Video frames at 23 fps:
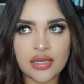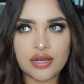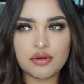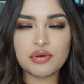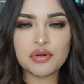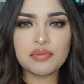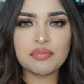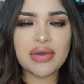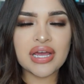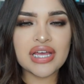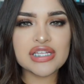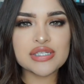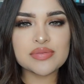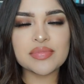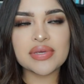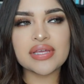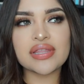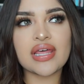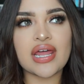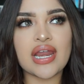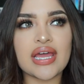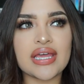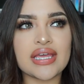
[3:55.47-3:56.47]
It reminds me
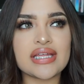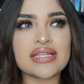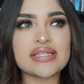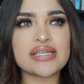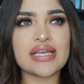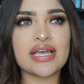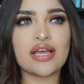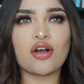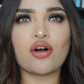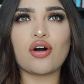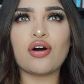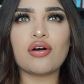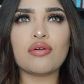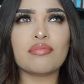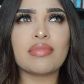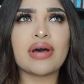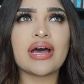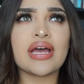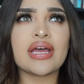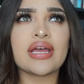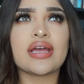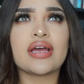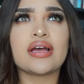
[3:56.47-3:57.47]
that I can take all
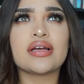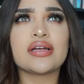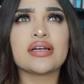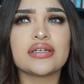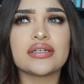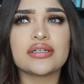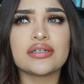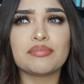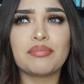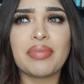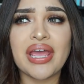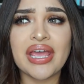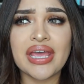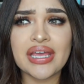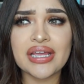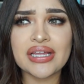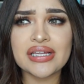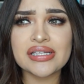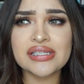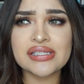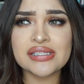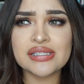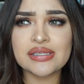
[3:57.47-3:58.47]
my
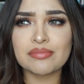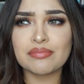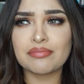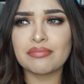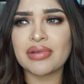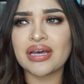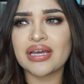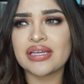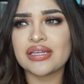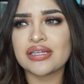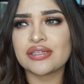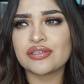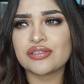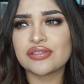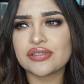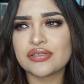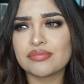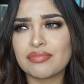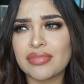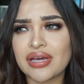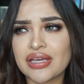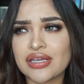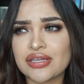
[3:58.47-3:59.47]
pains, my
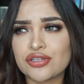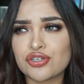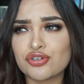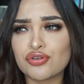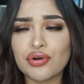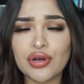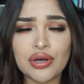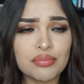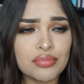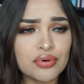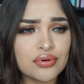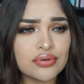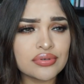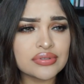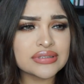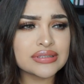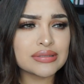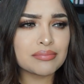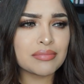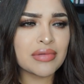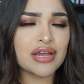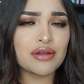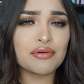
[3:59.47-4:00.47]
troubles,
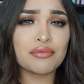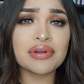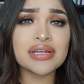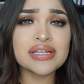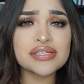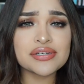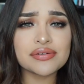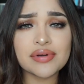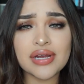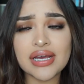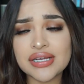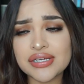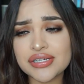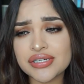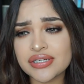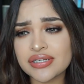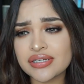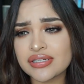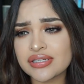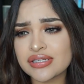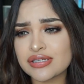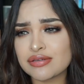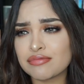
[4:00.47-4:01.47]
my
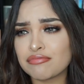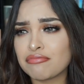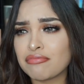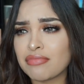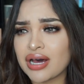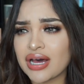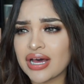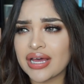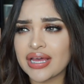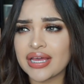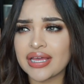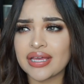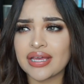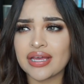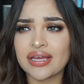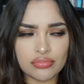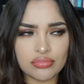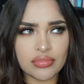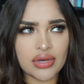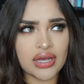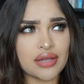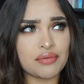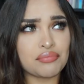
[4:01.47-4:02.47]
redirections, my
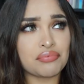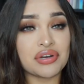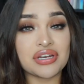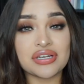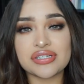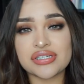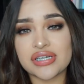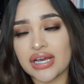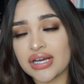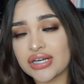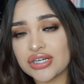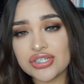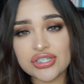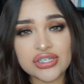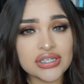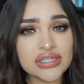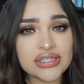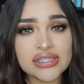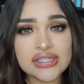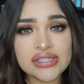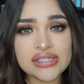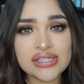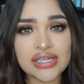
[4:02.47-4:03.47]

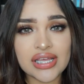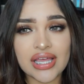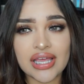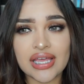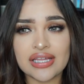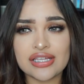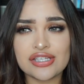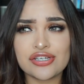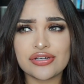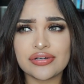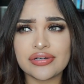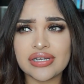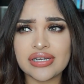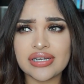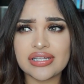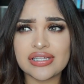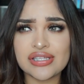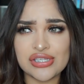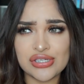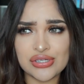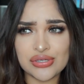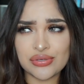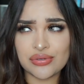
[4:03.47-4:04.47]
rejections, and turn it
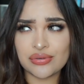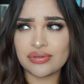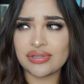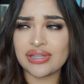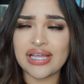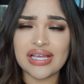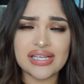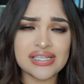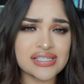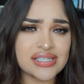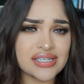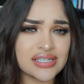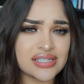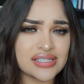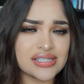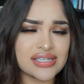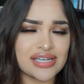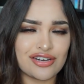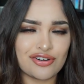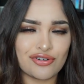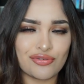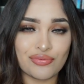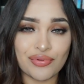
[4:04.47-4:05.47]
into lessons
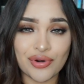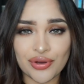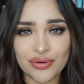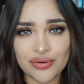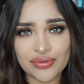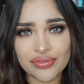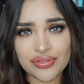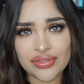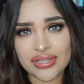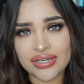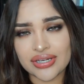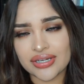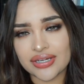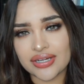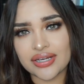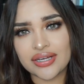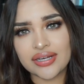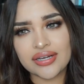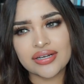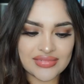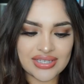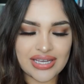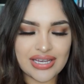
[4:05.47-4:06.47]
and growth.
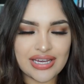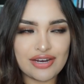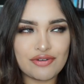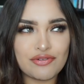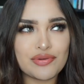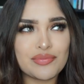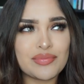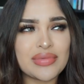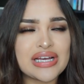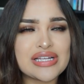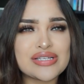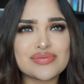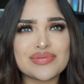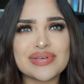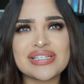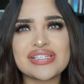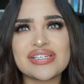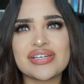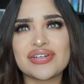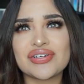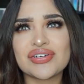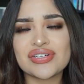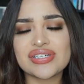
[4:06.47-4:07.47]
And it reminds me
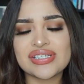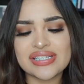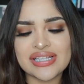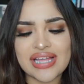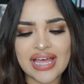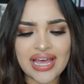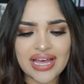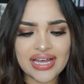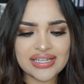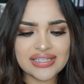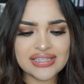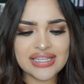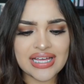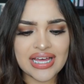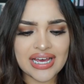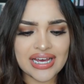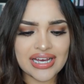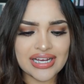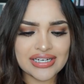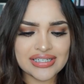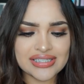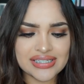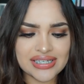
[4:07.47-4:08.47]
to understand
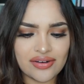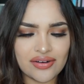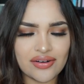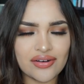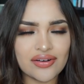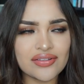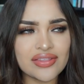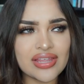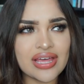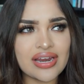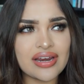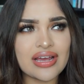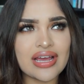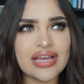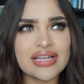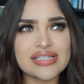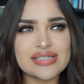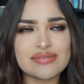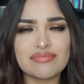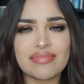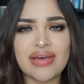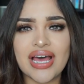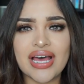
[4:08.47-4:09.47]
that all that I
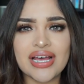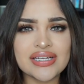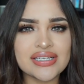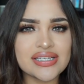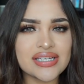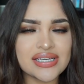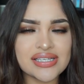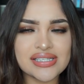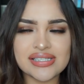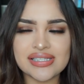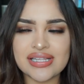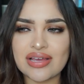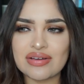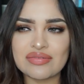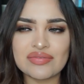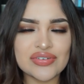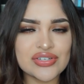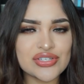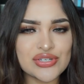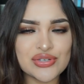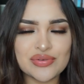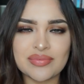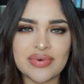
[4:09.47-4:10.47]
demand is never
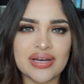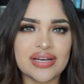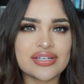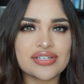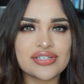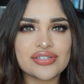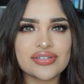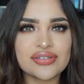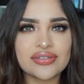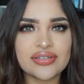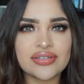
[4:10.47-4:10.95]
too much.